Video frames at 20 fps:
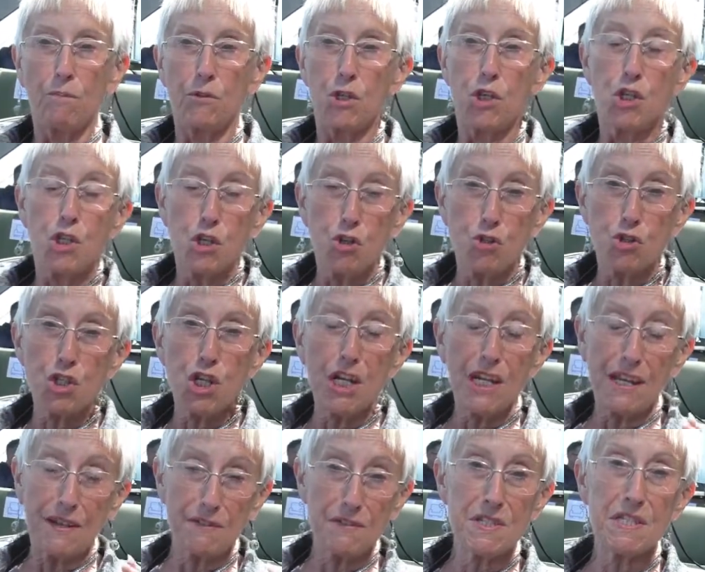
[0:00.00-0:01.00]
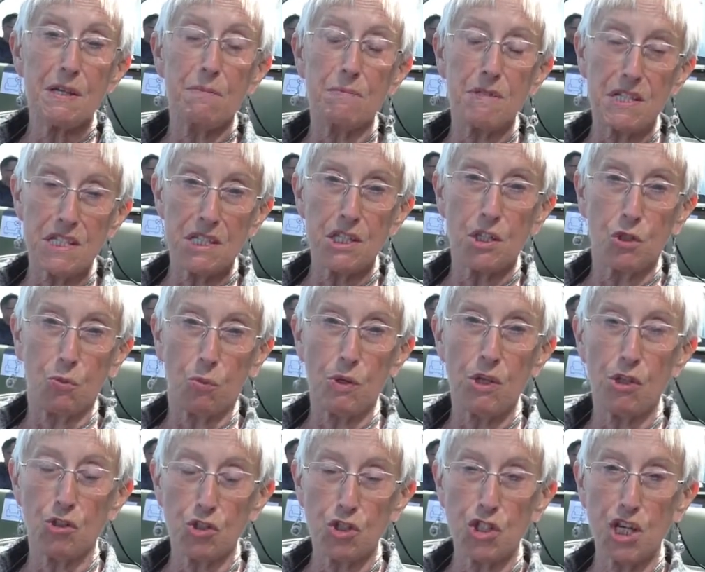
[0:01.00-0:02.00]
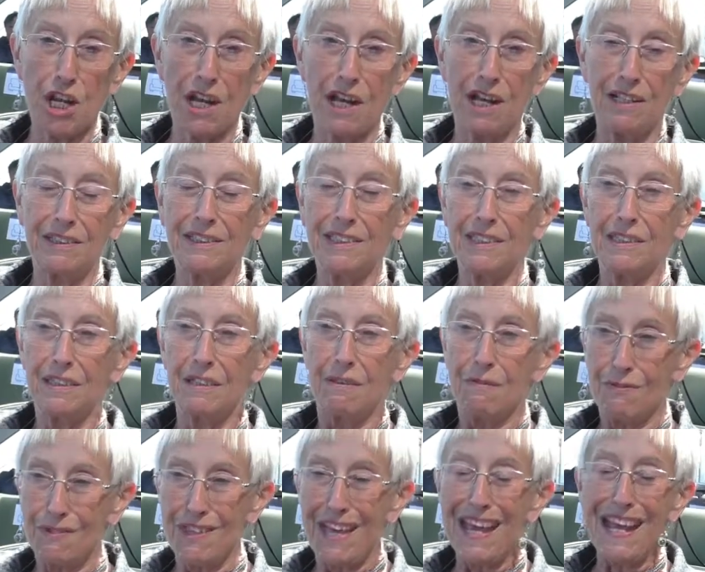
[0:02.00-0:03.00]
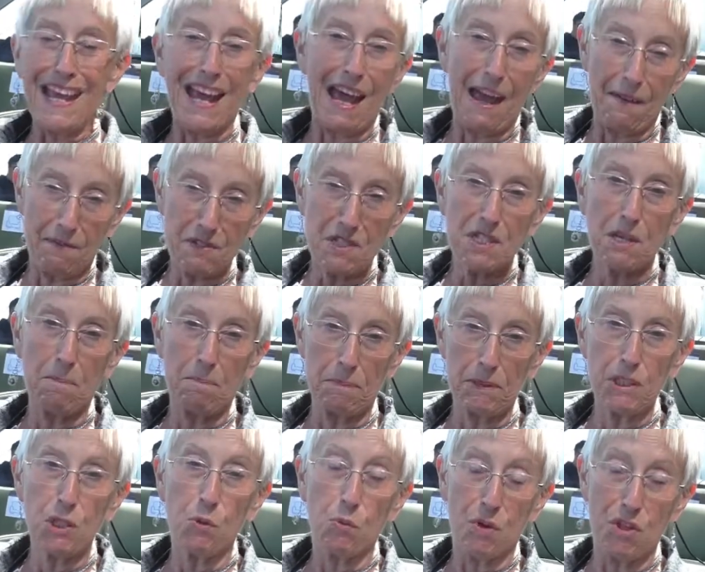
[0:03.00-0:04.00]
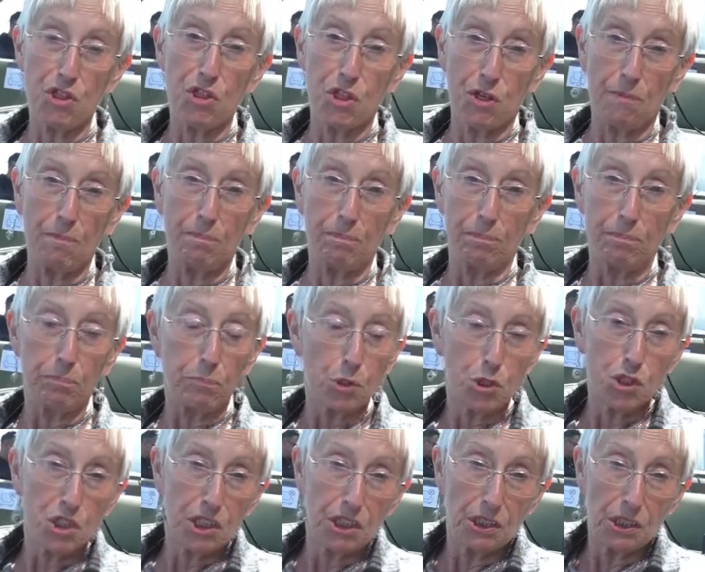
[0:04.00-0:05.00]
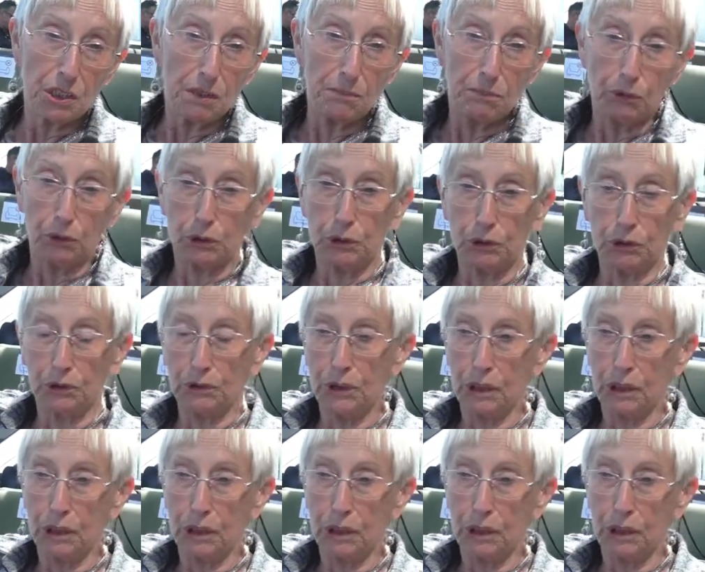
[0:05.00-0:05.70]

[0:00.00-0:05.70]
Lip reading: Usually if somebody's in a wheelchair, they have somebody with them, pushing them, or